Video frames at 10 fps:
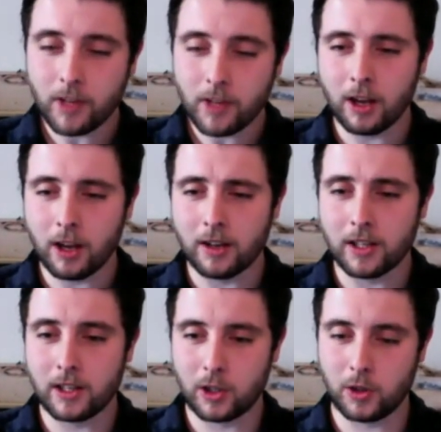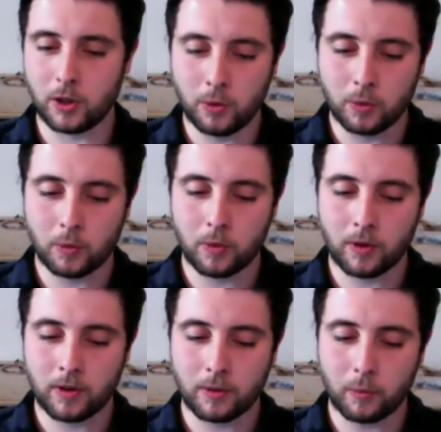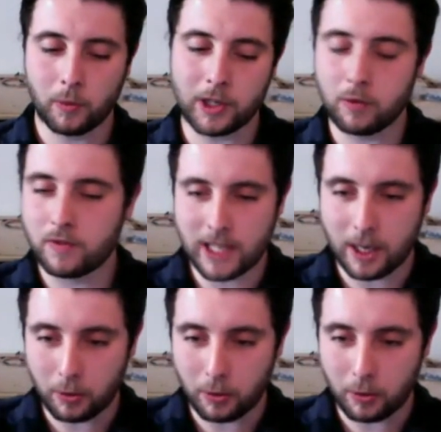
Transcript: uh, you, when you set